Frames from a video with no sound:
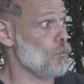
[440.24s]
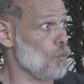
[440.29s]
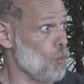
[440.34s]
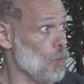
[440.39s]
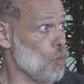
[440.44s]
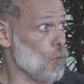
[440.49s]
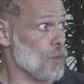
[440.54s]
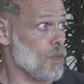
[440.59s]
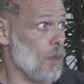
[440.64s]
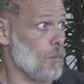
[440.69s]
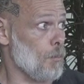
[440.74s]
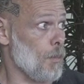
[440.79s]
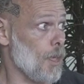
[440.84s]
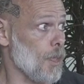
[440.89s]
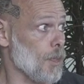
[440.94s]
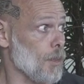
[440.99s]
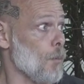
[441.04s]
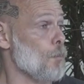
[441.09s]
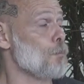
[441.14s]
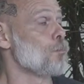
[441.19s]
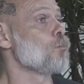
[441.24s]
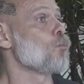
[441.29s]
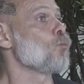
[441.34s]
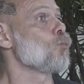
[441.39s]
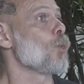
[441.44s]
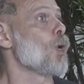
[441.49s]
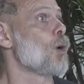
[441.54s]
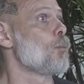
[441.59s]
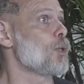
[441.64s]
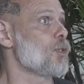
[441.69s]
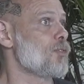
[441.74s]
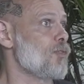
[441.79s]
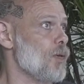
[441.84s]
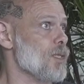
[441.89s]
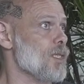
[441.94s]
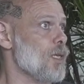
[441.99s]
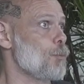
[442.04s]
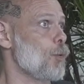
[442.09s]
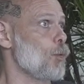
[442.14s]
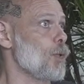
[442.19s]
Those are mine. But for
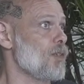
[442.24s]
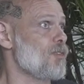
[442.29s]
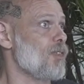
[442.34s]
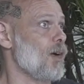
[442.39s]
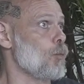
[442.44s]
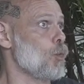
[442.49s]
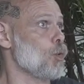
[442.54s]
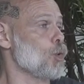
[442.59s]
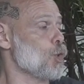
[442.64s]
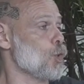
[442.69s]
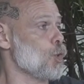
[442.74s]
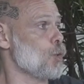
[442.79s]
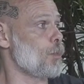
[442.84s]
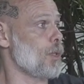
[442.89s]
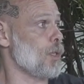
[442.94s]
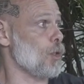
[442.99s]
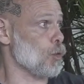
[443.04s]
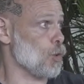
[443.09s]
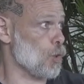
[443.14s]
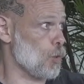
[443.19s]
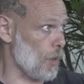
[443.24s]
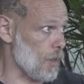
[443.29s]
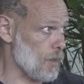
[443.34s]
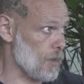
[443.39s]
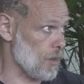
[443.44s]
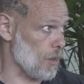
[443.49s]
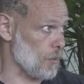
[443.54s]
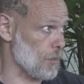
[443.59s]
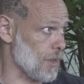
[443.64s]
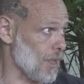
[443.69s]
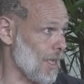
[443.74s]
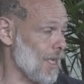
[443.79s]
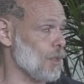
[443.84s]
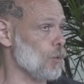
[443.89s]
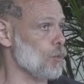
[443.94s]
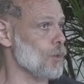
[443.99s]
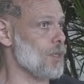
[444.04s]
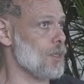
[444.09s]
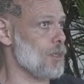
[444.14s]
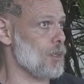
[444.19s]
example, if I want just bigger triceps, I
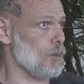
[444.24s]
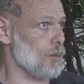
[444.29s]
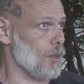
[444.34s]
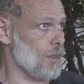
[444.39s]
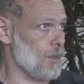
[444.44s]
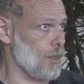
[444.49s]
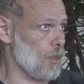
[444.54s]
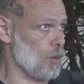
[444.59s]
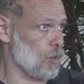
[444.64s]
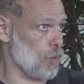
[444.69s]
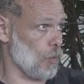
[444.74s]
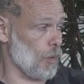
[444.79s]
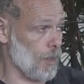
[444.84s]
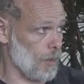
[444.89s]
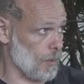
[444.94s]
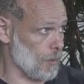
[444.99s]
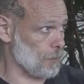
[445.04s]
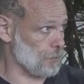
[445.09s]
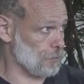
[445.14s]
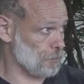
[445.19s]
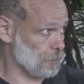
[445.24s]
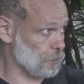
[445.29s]
don't necessarily need to hit